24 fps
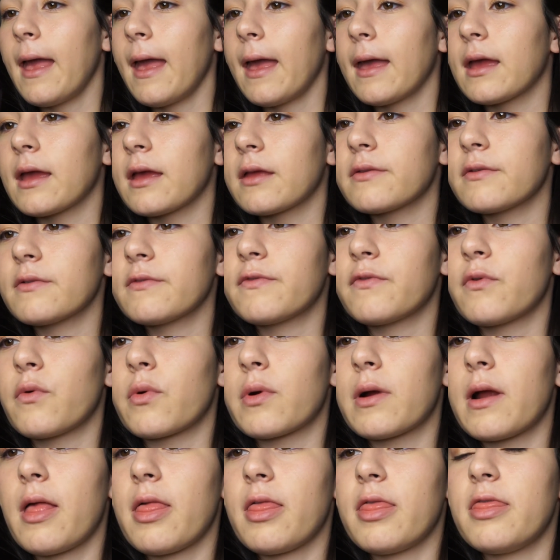And
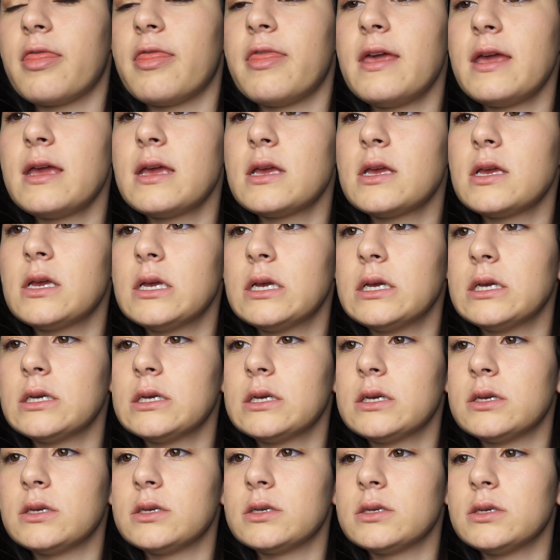for
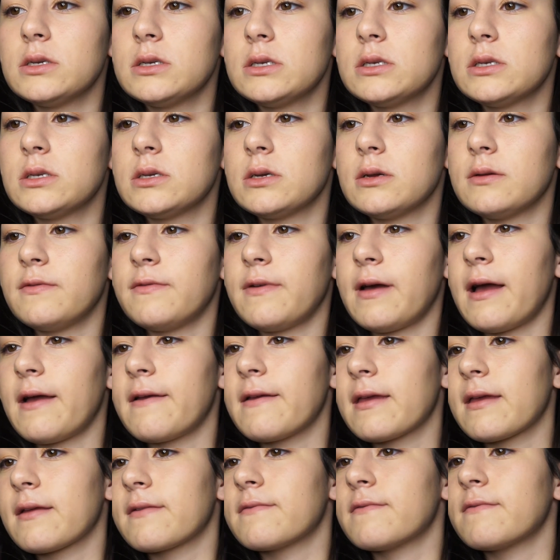this, if I
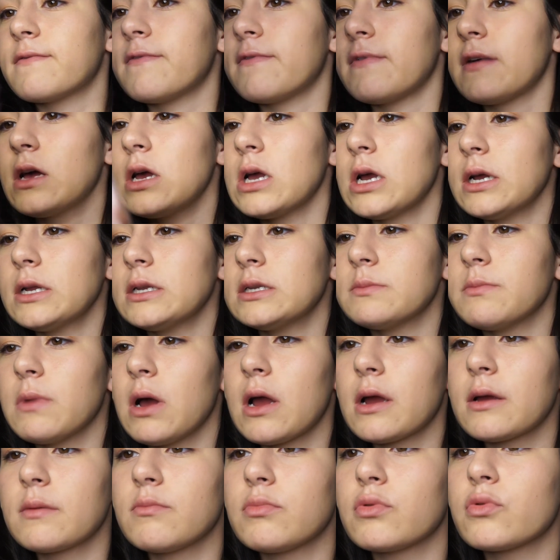can find
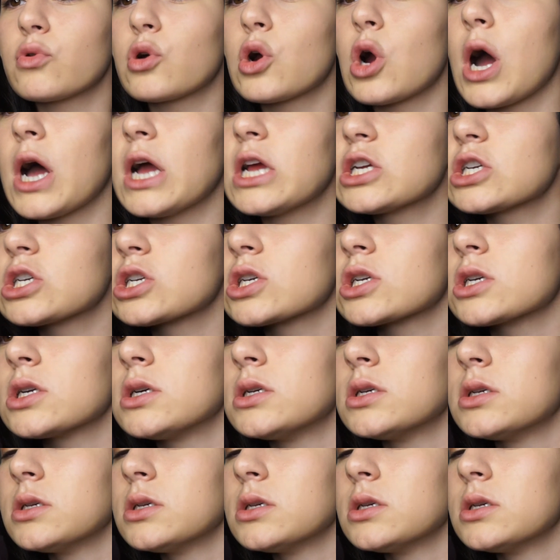my brush,